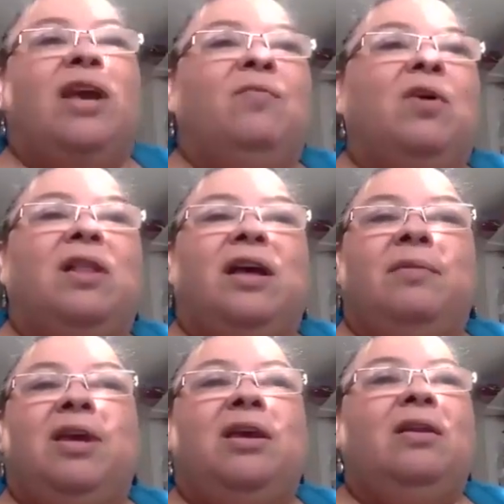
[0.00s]
Well, I
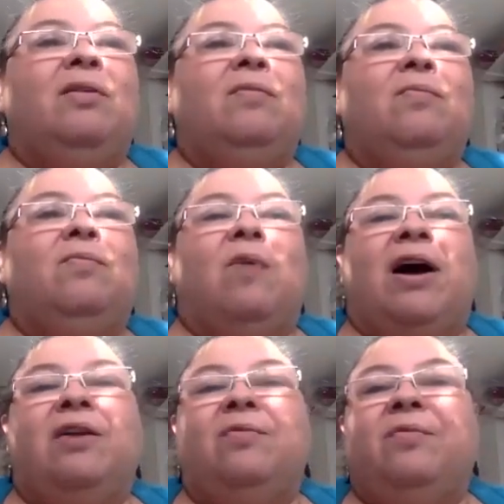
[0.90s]
mean,
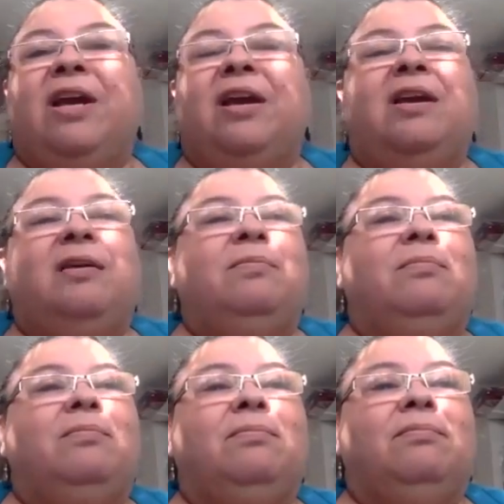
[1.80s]
why don't we
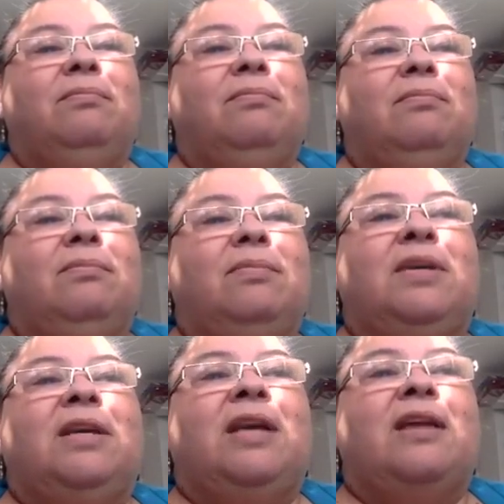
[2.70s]

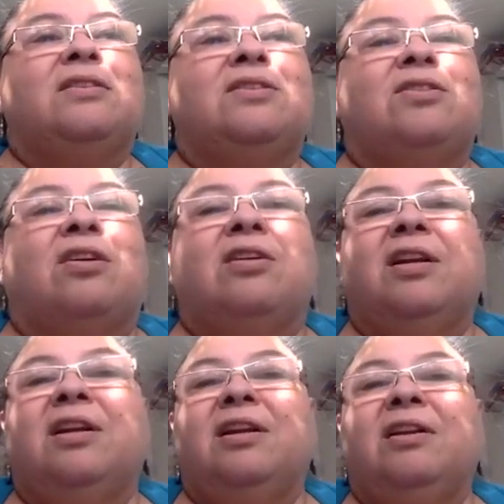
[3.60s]
get
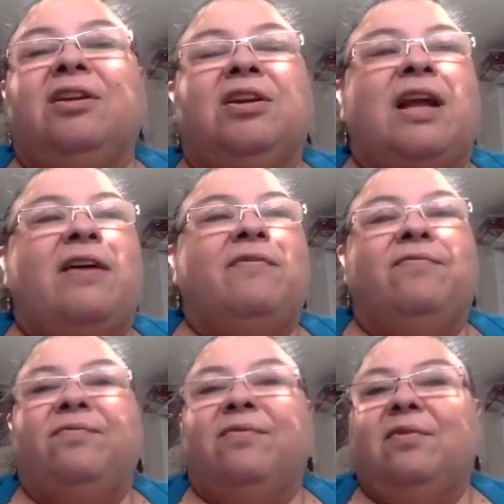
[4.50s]
started and you can have
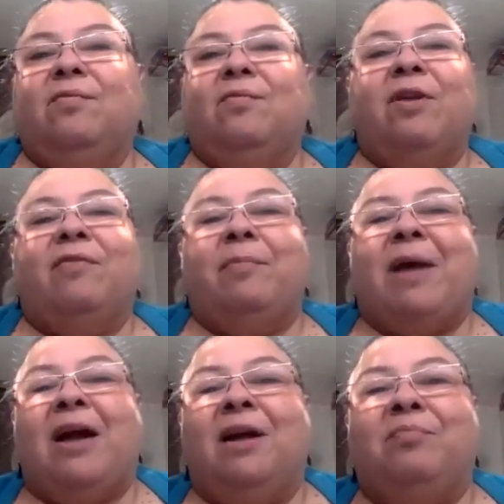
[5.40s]
one of our
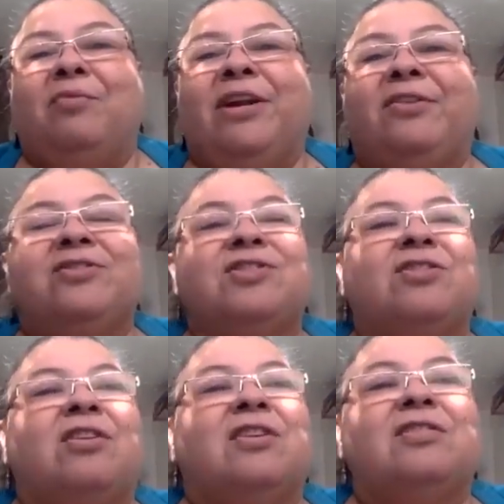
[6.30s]
backup readers
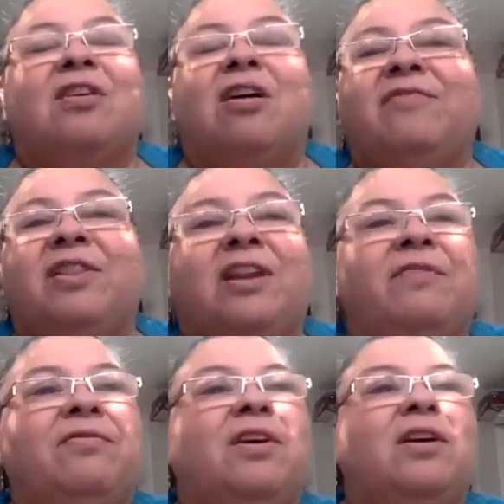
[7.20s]
start us off. And then
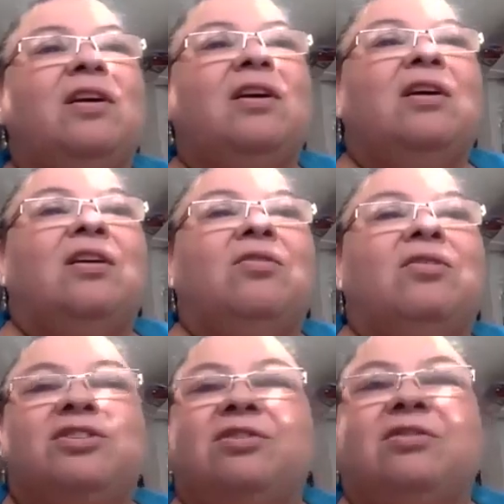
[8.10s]
if
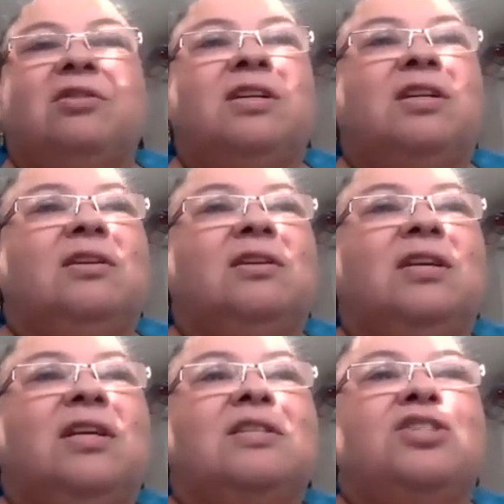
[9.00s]
Crystal
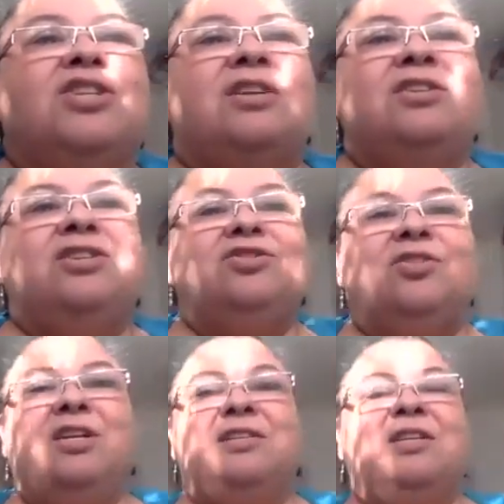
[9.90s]
gets a chance to
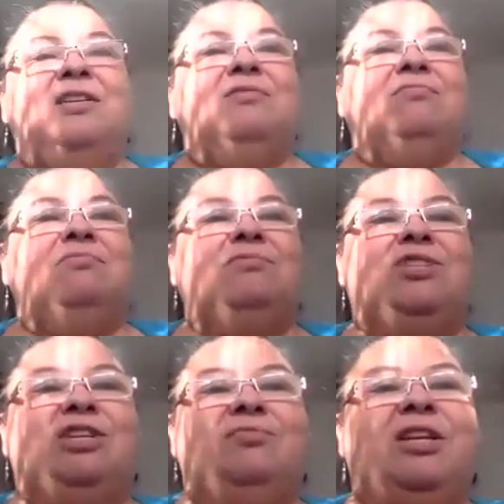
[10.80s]
join us, then
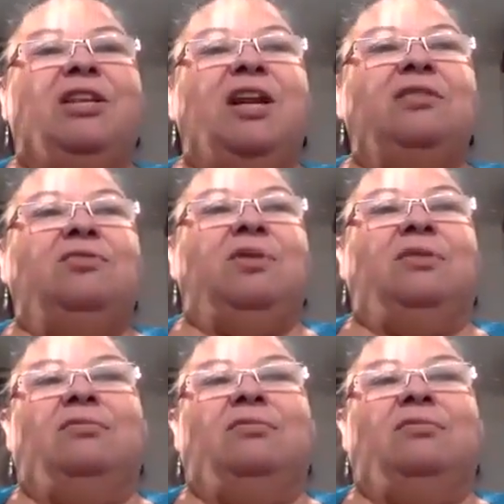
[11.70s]
she can read the next one.